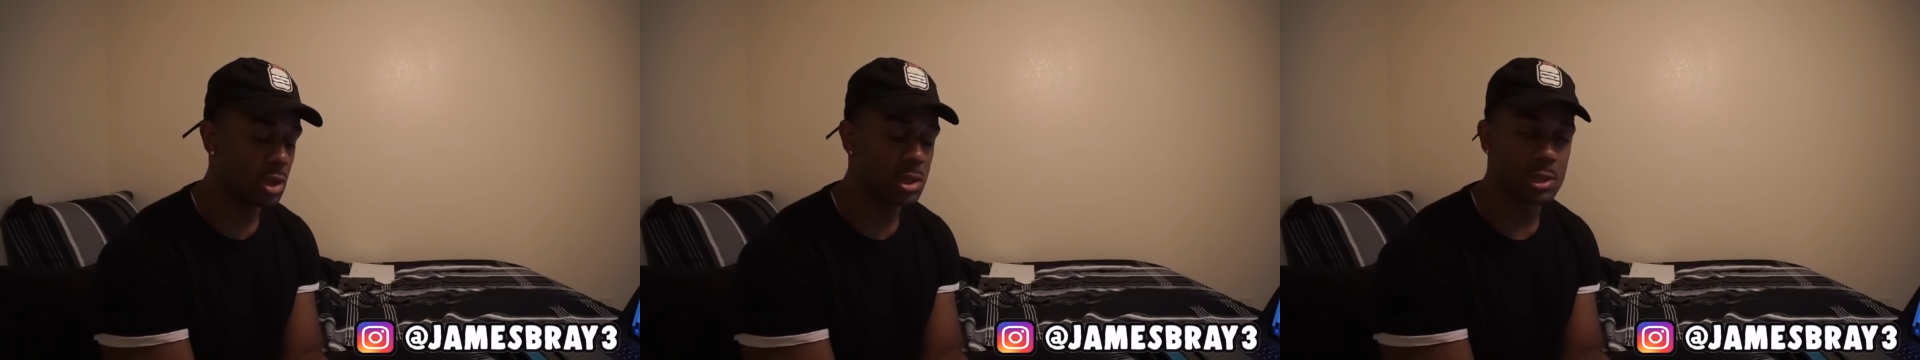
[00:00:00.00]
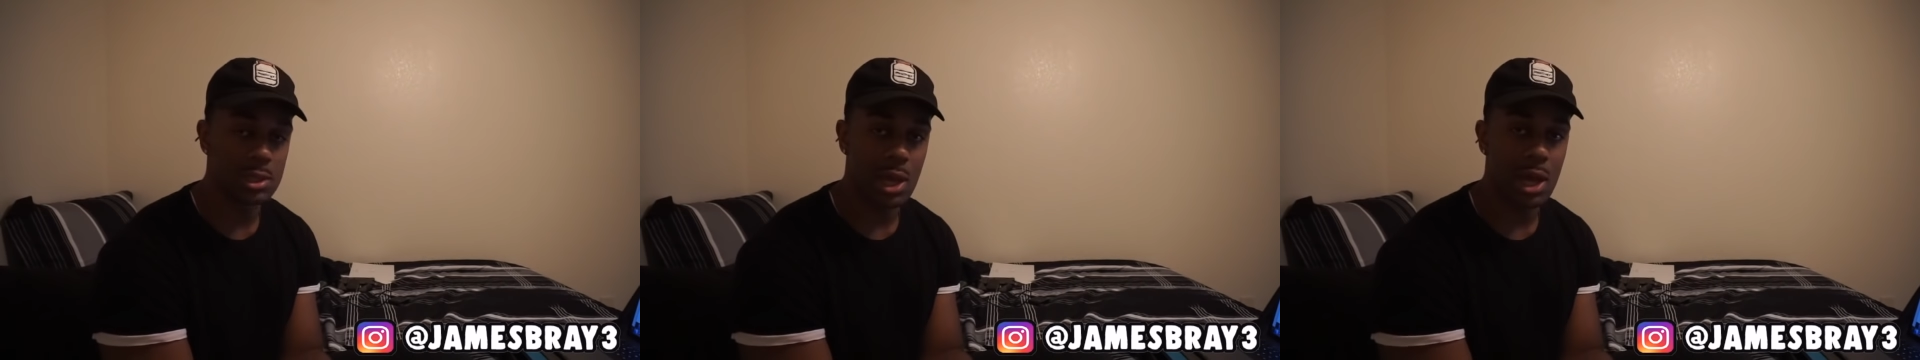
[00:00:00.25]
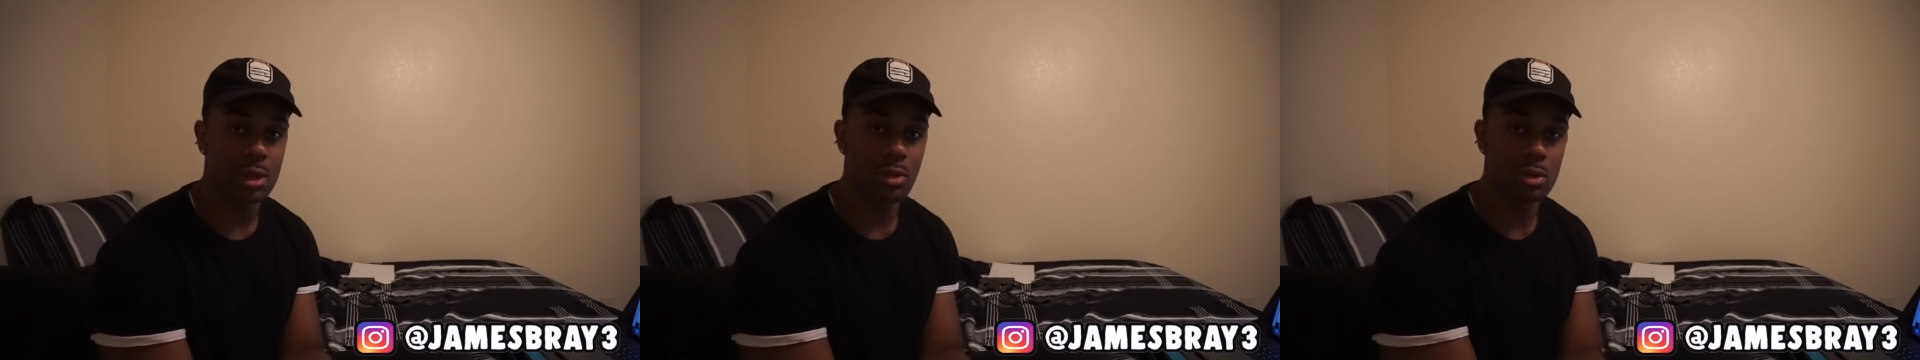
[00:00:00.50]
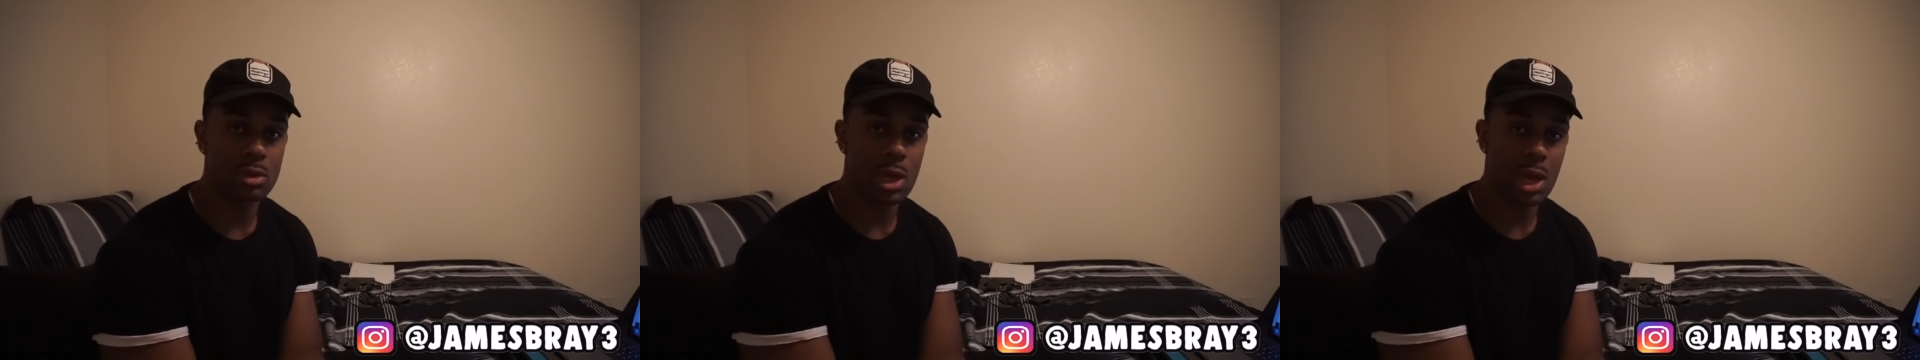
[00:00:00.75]
this is not
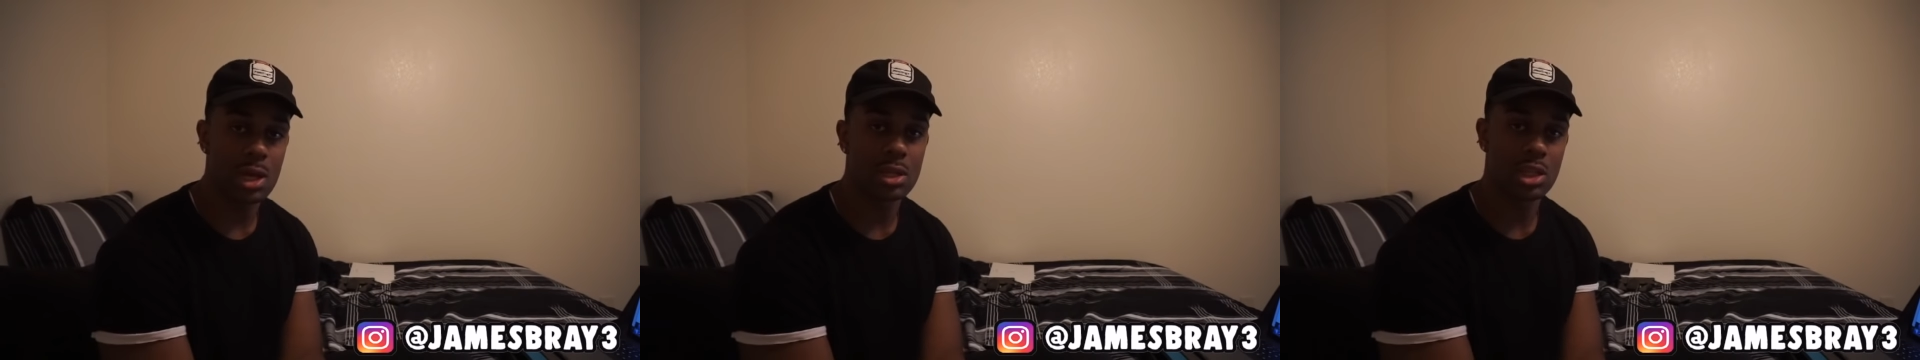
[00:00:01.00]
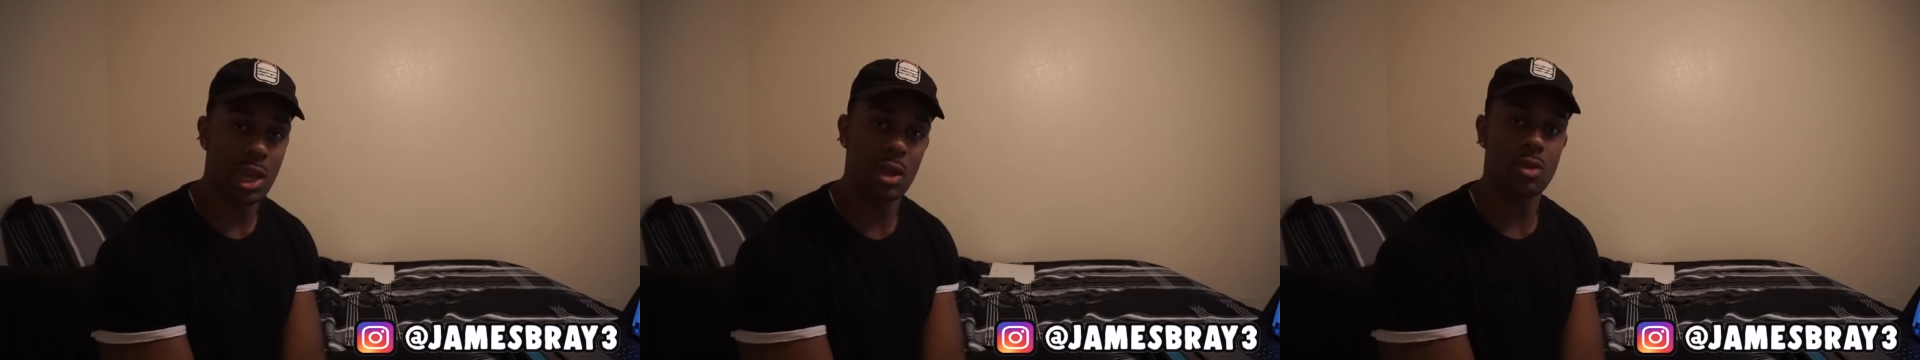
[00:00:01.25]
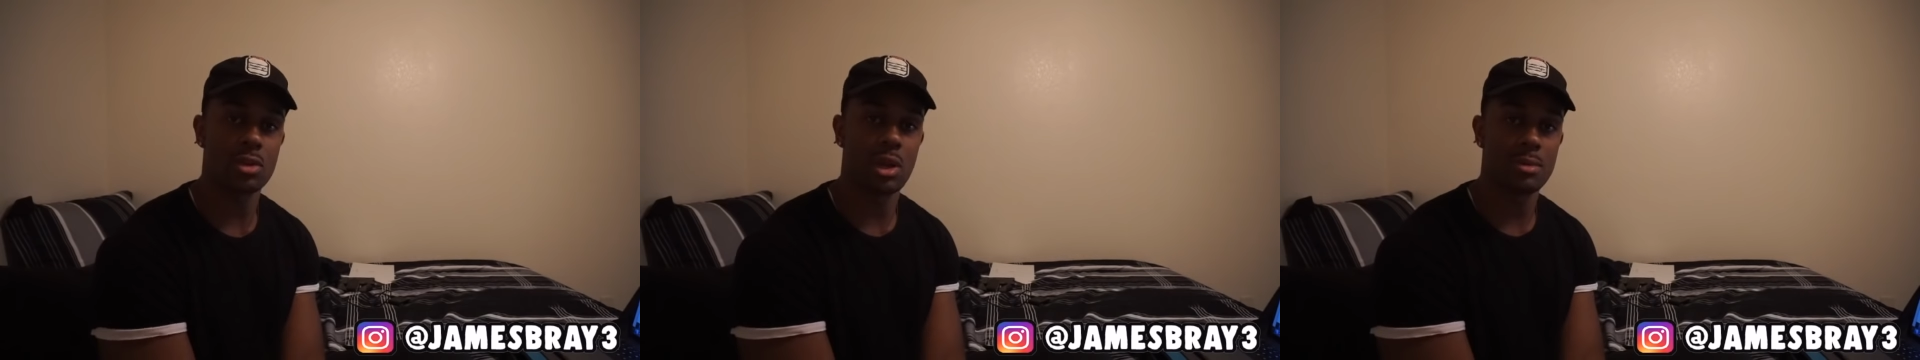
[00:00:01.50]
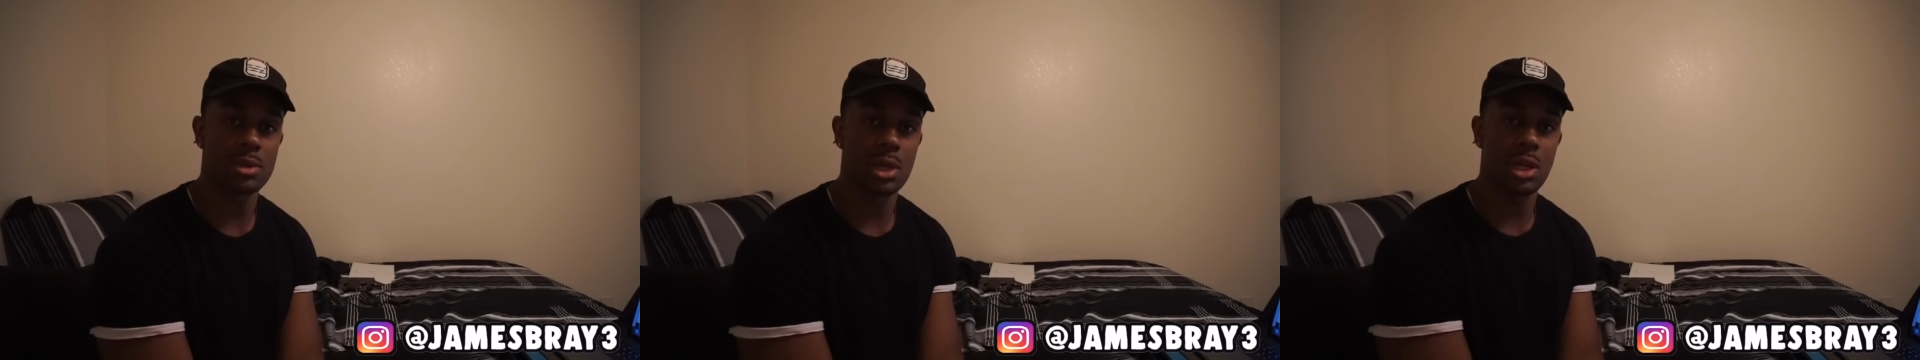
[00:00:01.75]
those kind of channel, you know
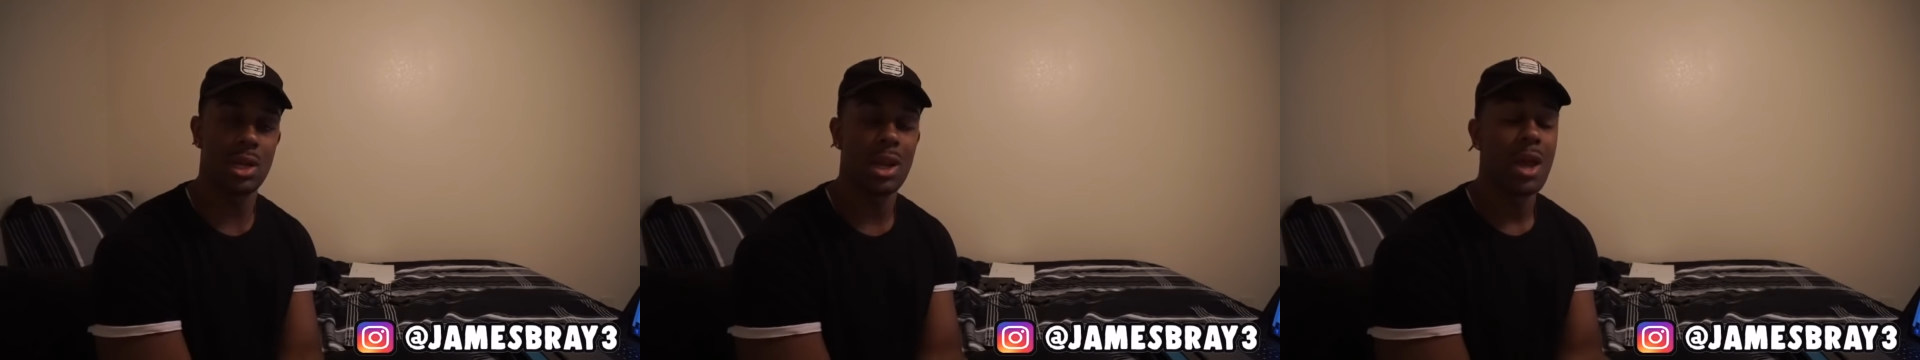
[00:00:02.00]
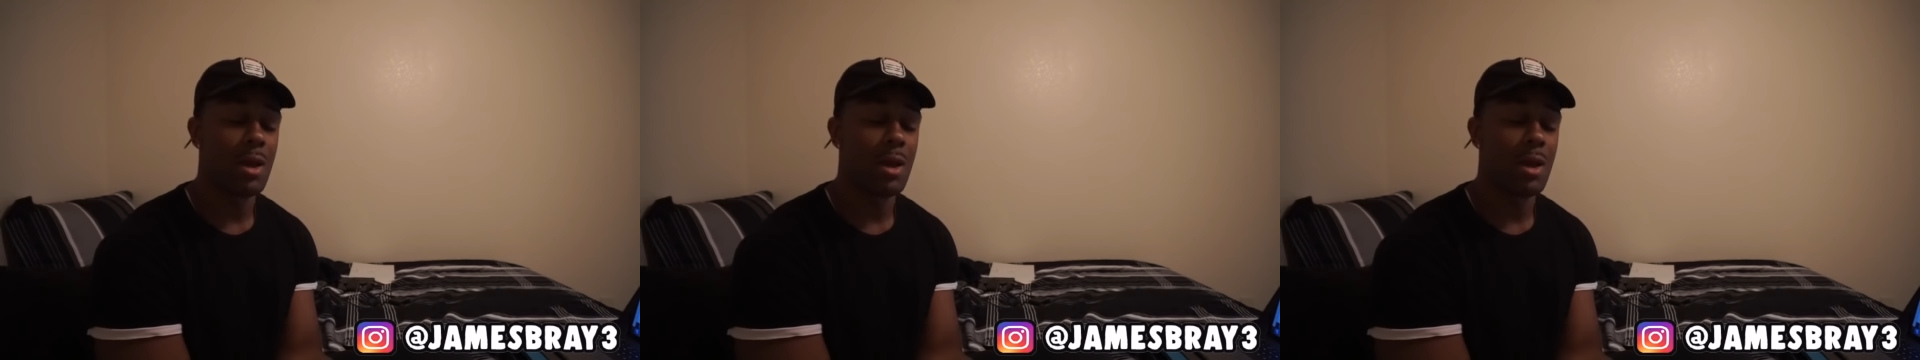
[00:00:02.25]
what I'm saying?